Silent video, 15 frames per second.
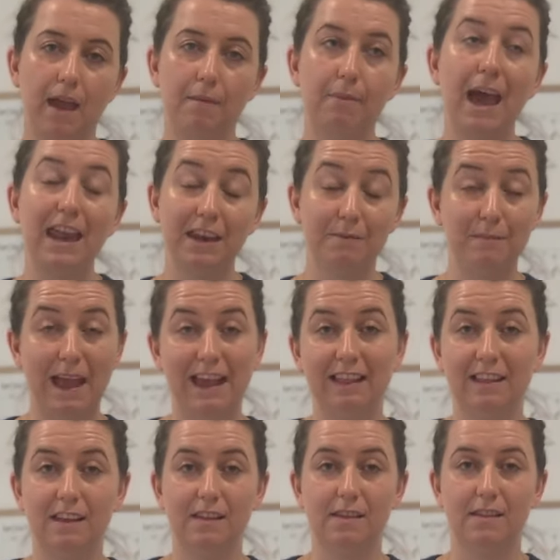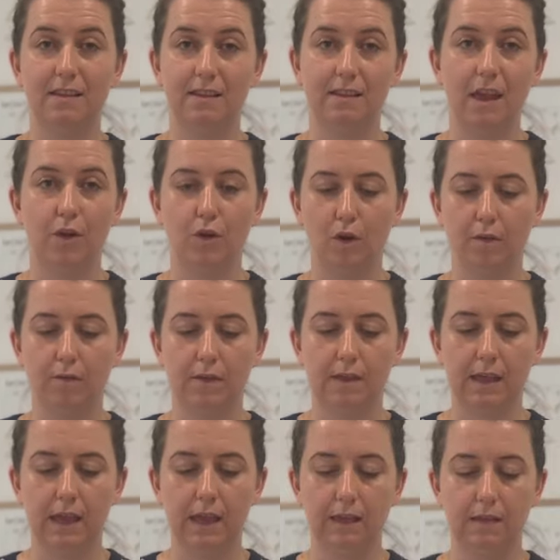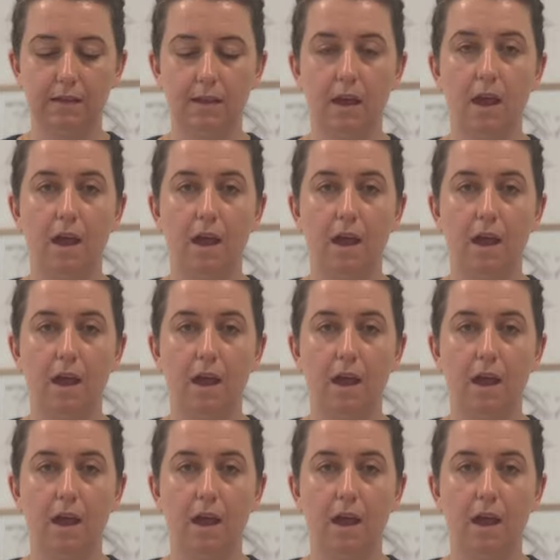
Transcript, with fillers: padded mailers to send overseas